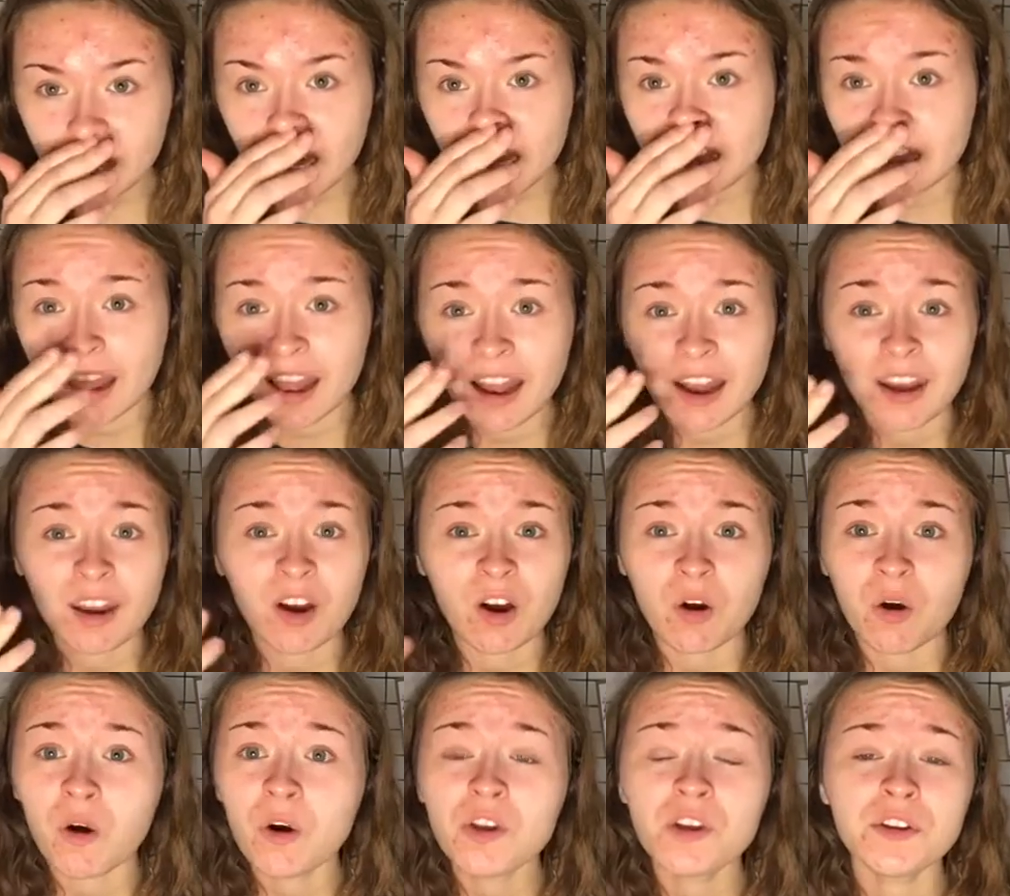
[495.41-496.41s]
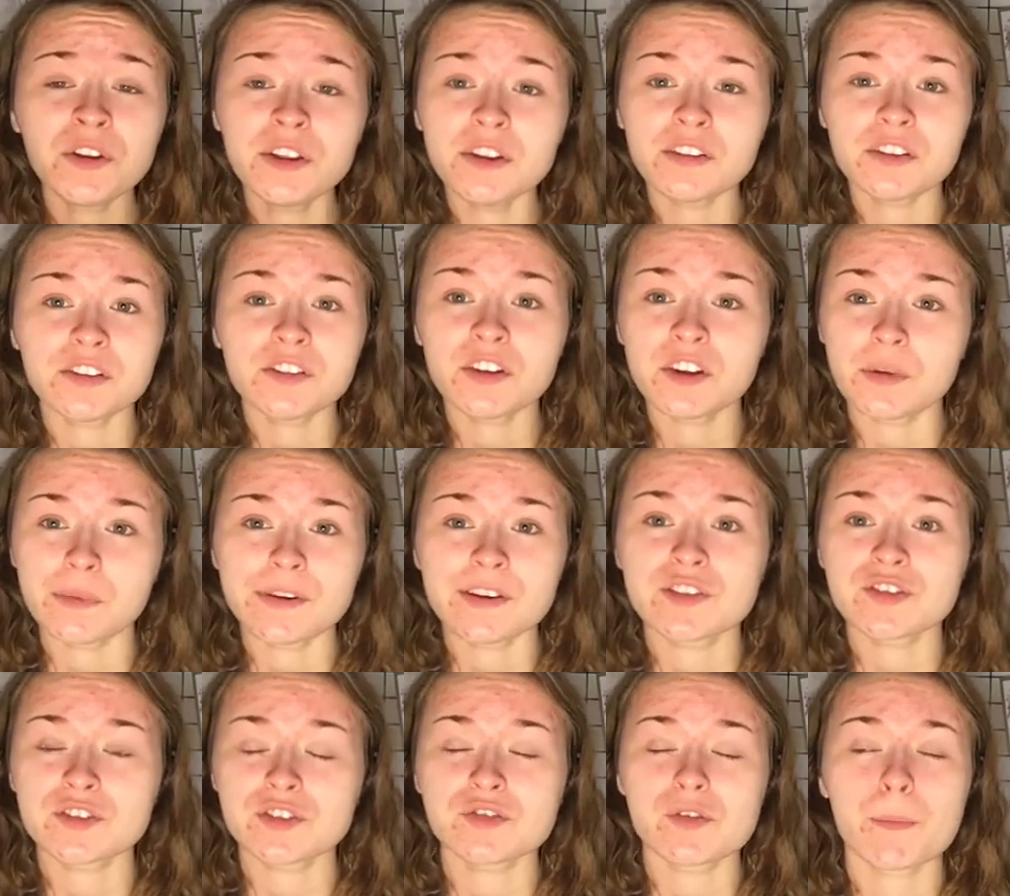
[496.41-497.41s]
then all you need to do is
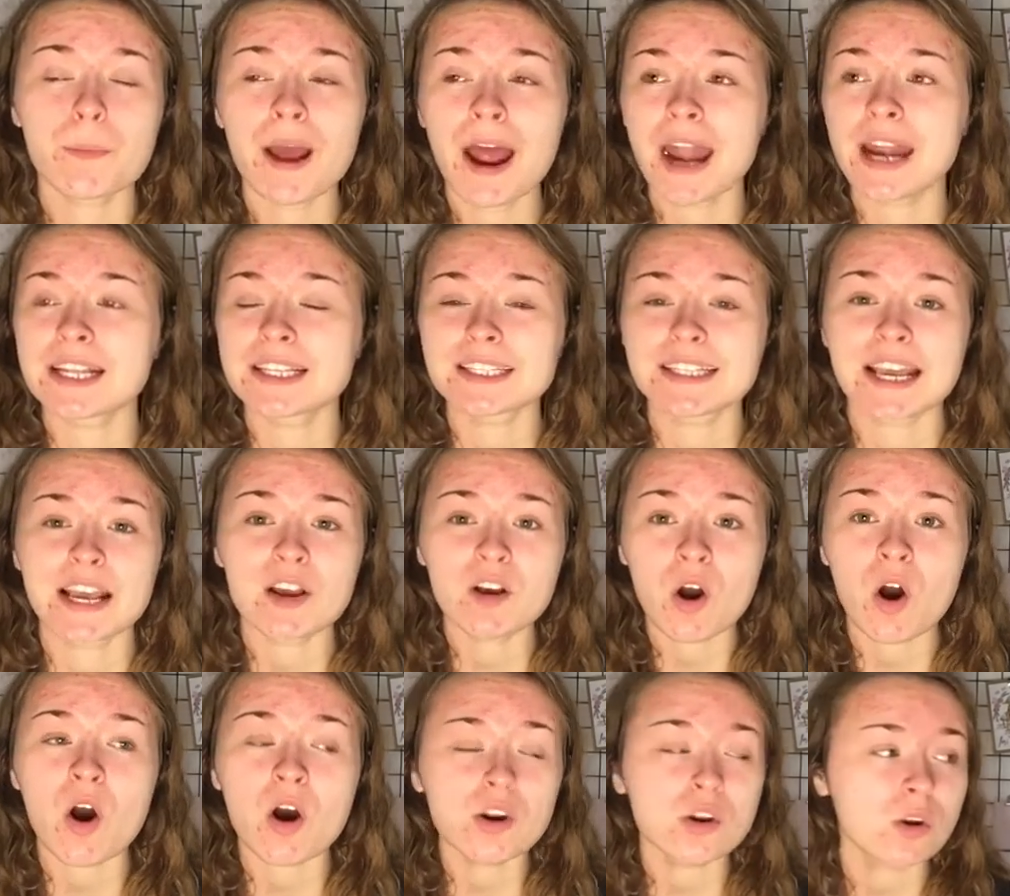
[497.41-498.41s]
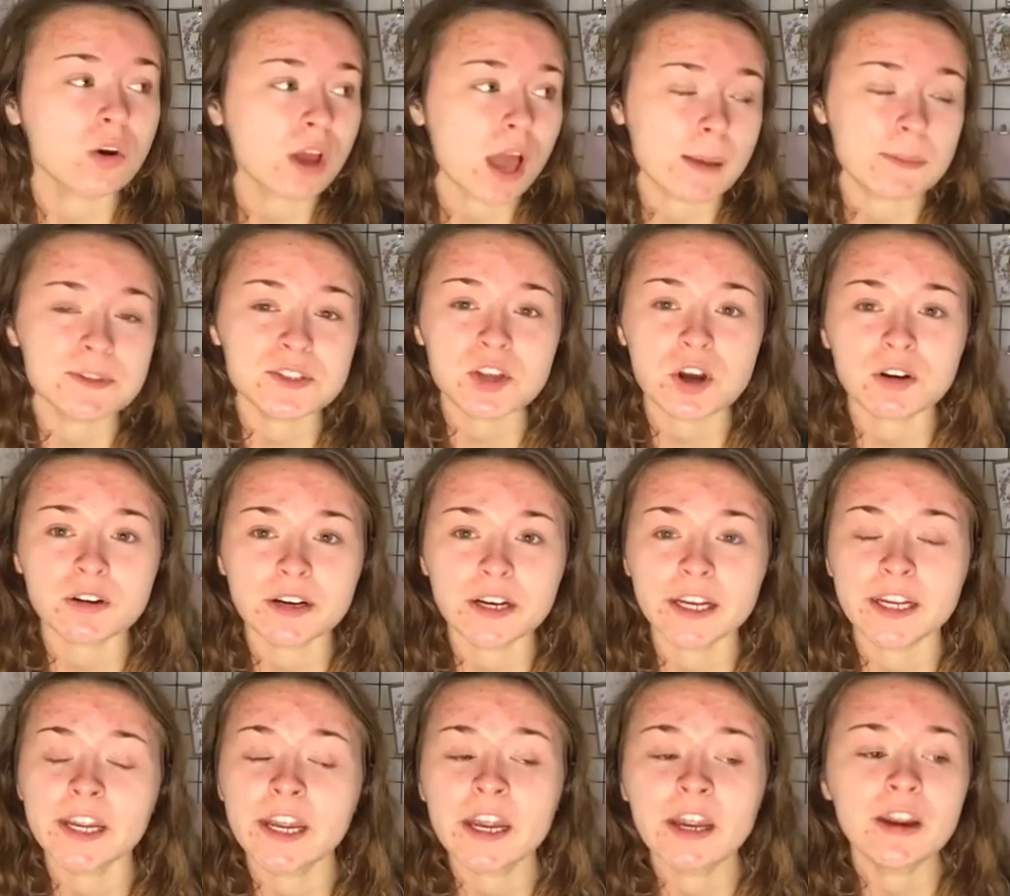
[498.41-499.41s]
just repent and say, God, look, I'm
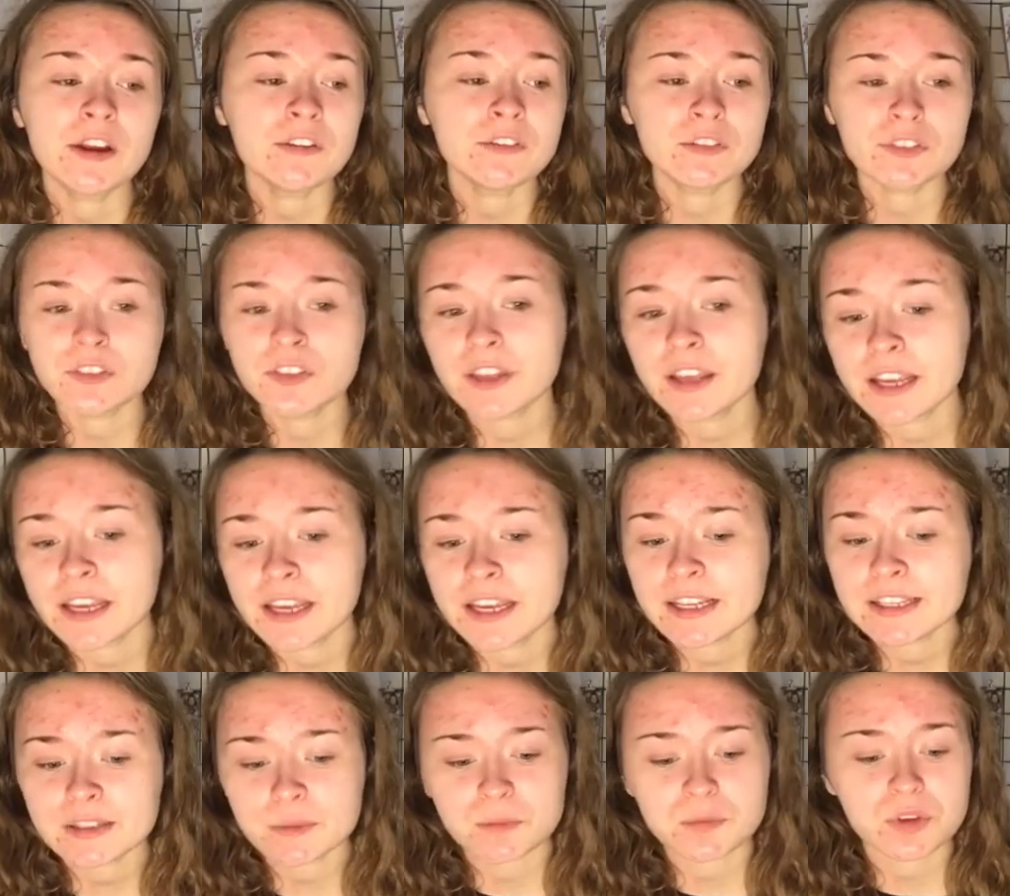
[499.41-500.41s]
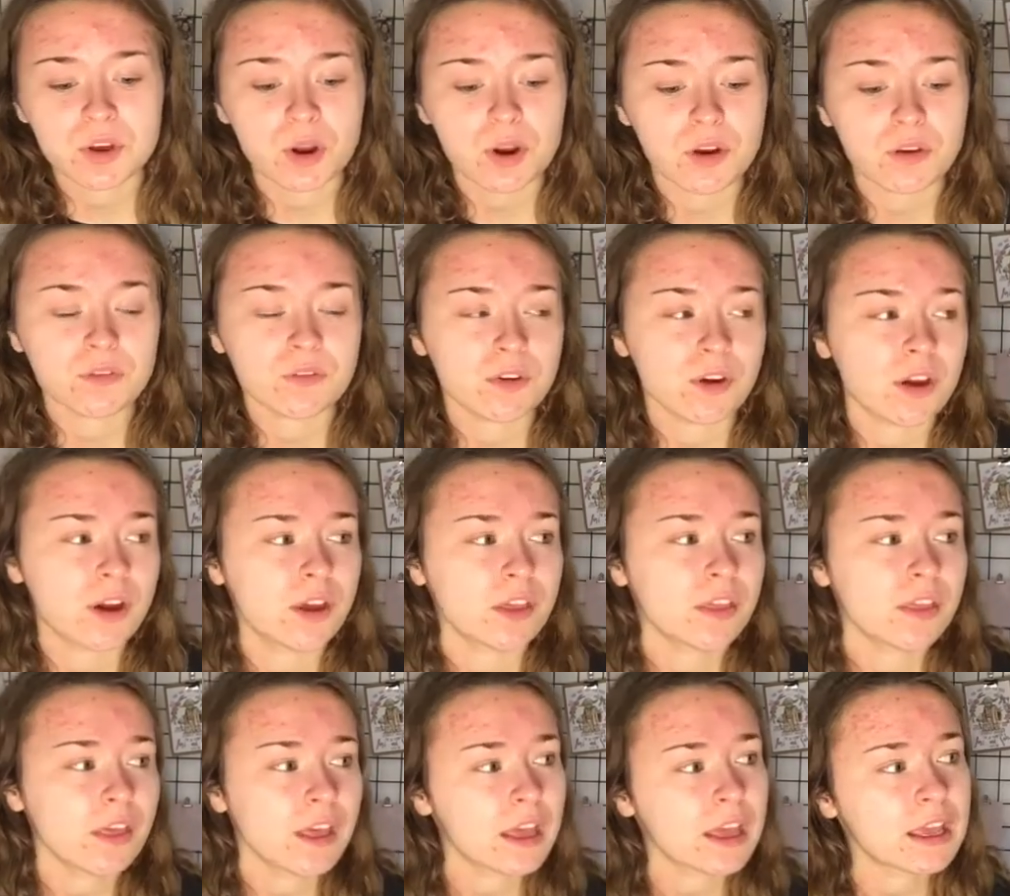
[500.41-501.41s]
sorry for this, I'm sorry for
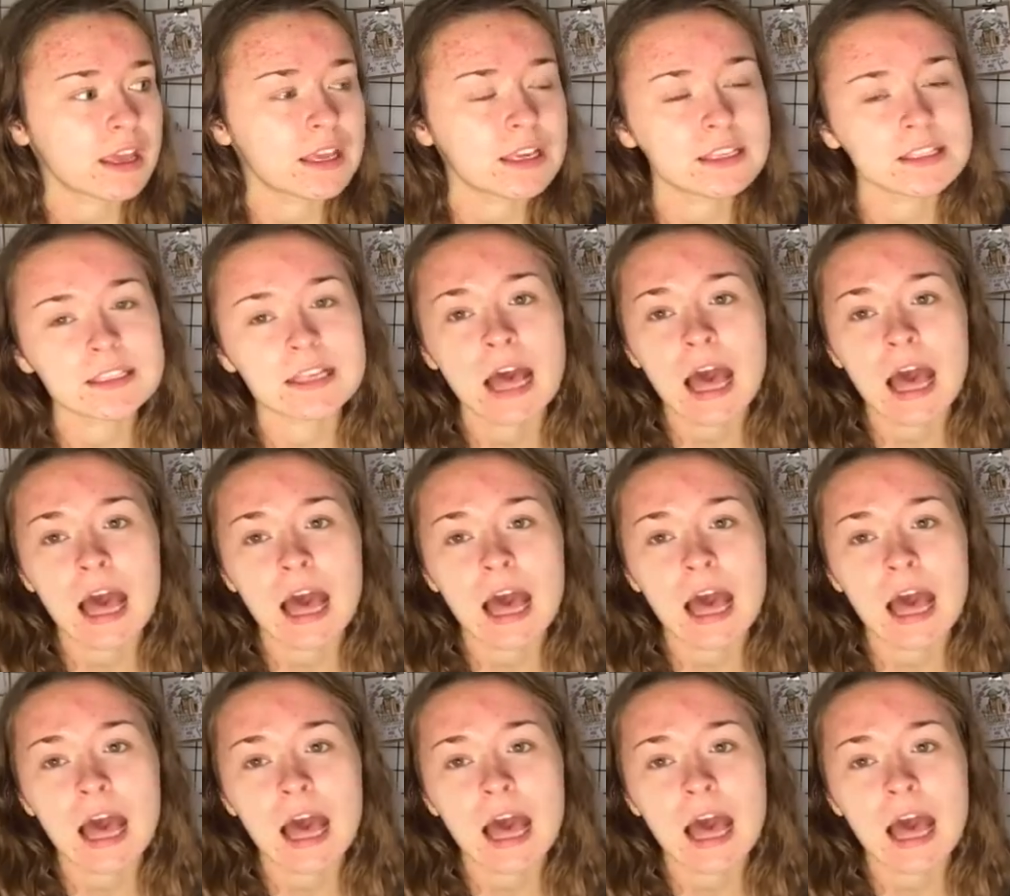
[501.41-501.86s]
this,